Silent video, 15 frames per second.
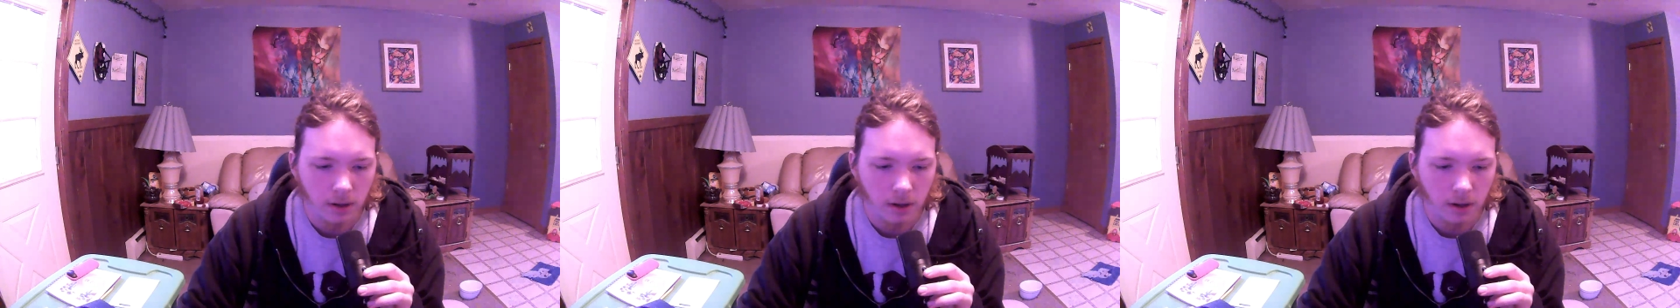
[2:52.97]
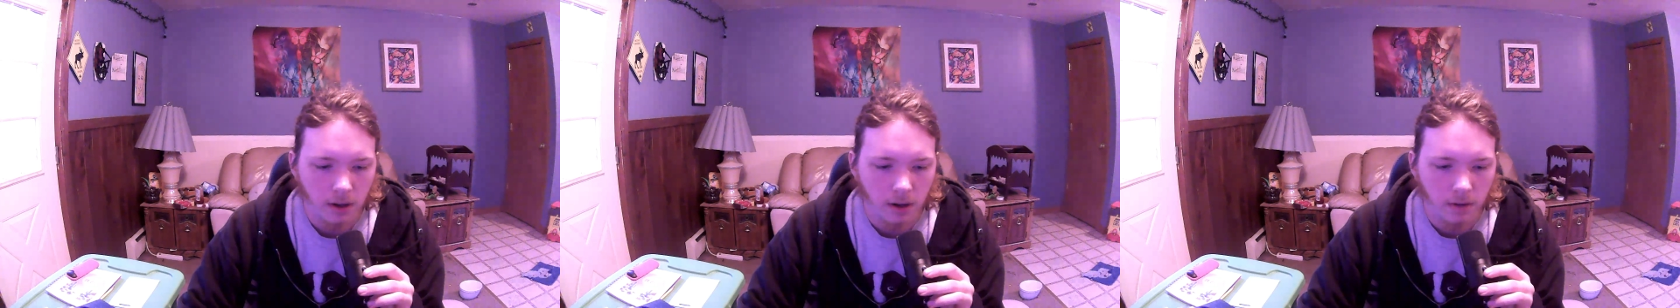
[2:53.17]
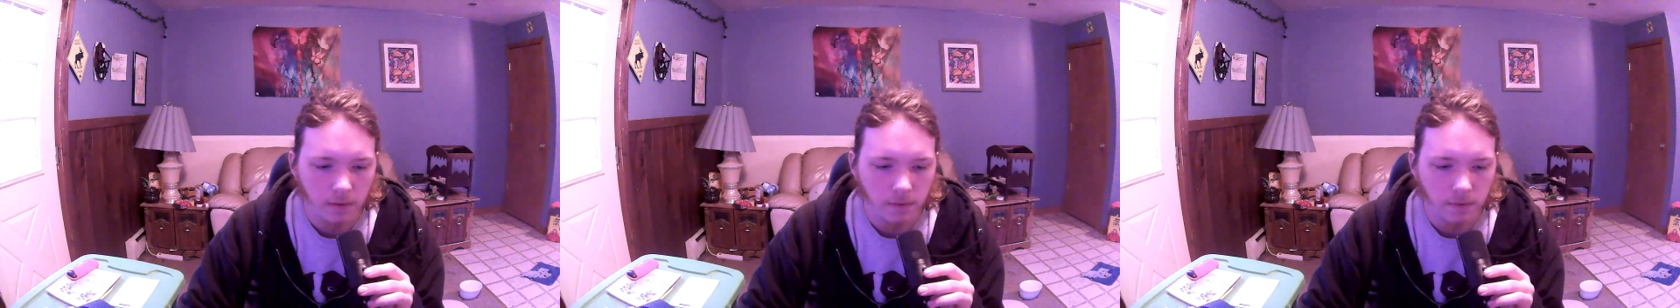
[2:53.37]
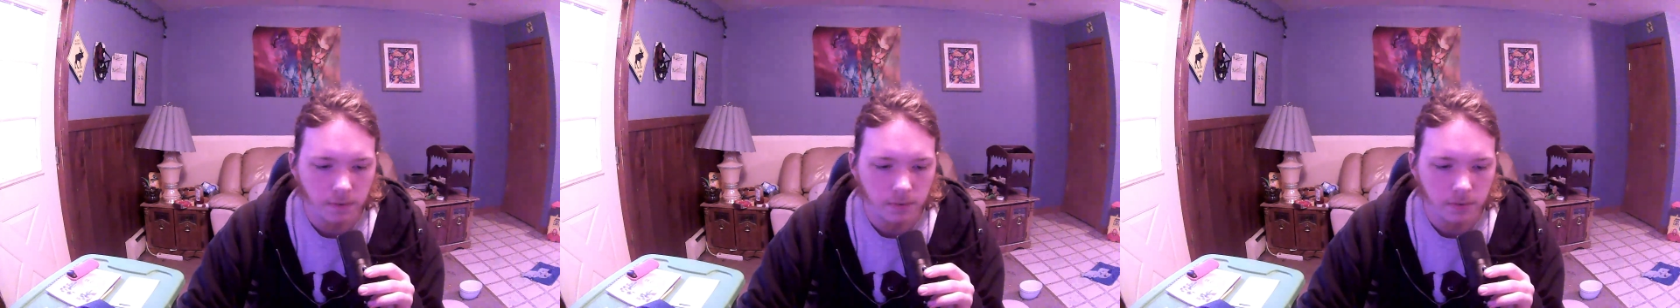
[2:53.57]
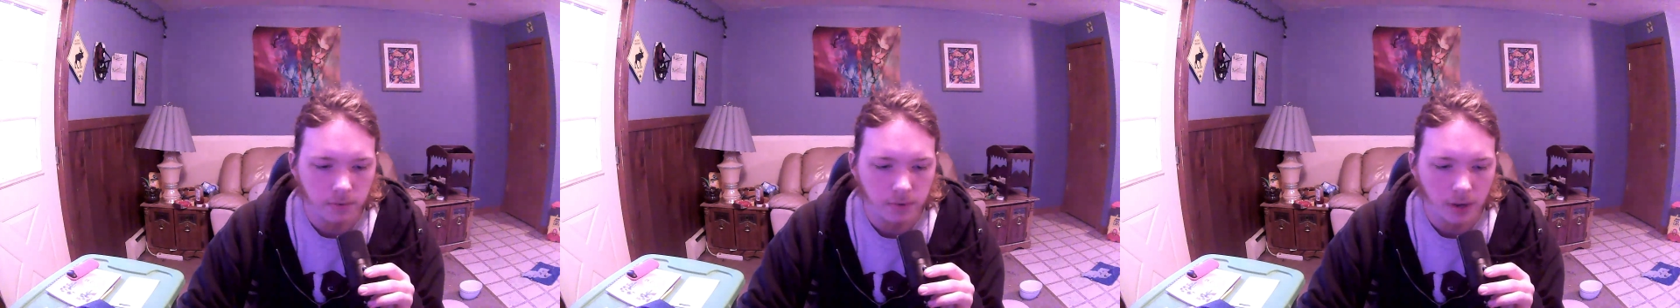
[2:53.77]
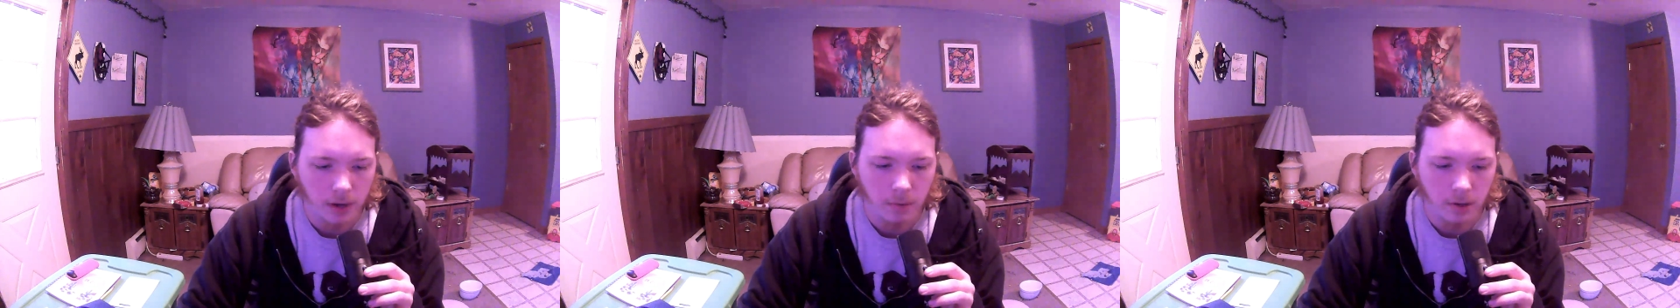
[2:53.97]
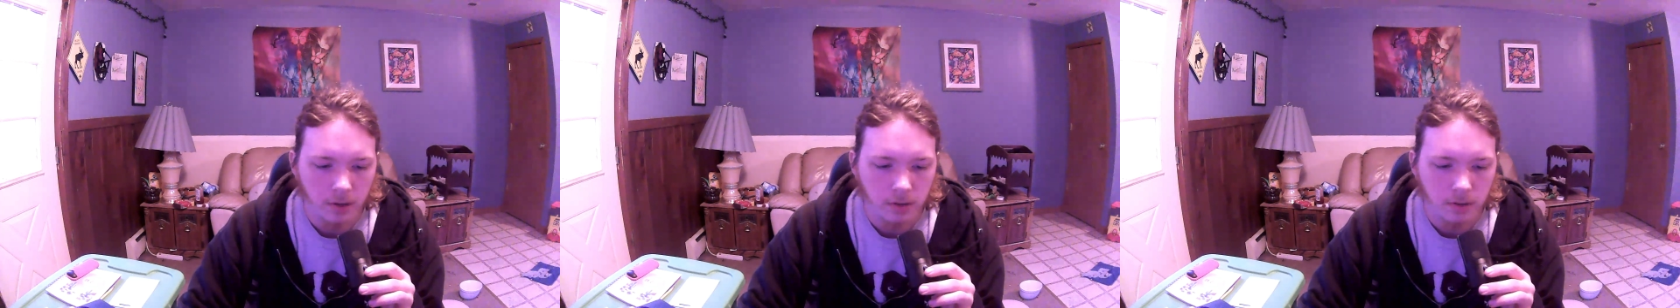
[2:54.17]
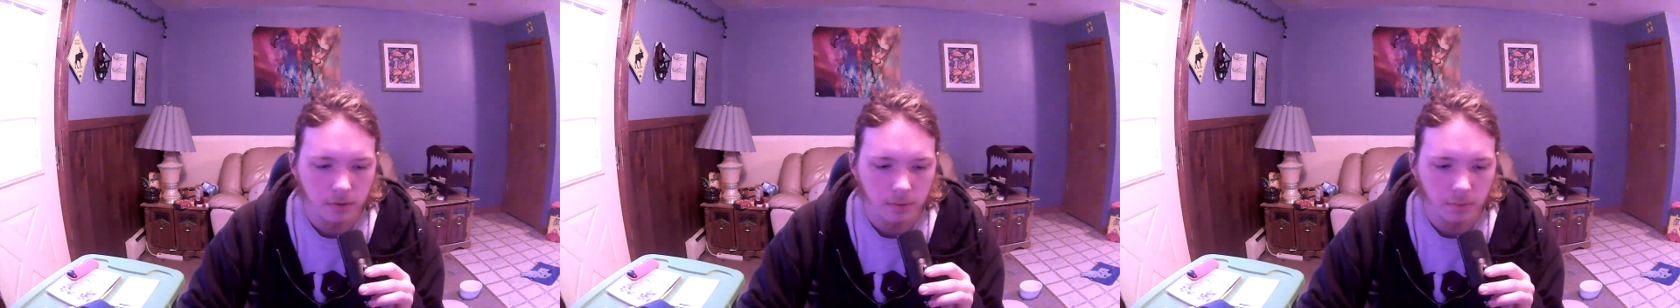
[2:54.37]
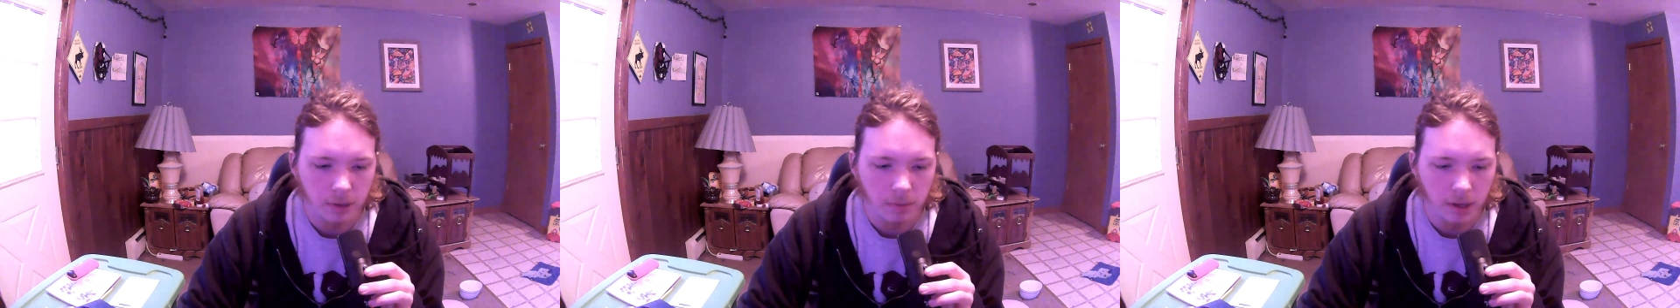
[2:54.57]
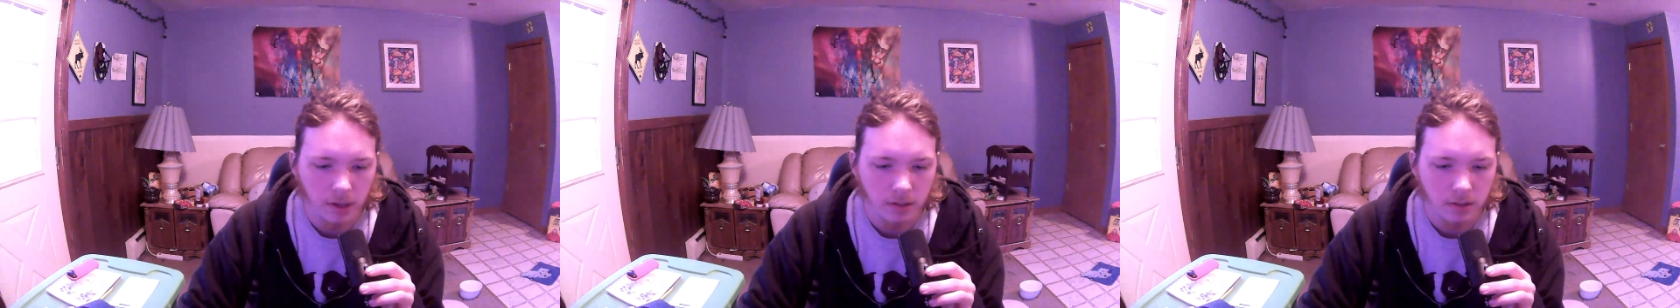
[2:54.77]
a lot of fibers would
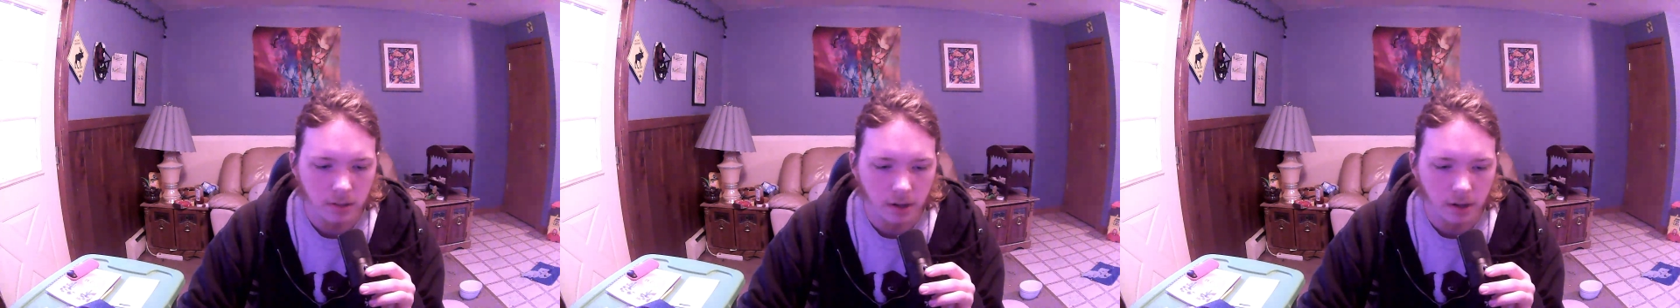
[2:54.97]
be based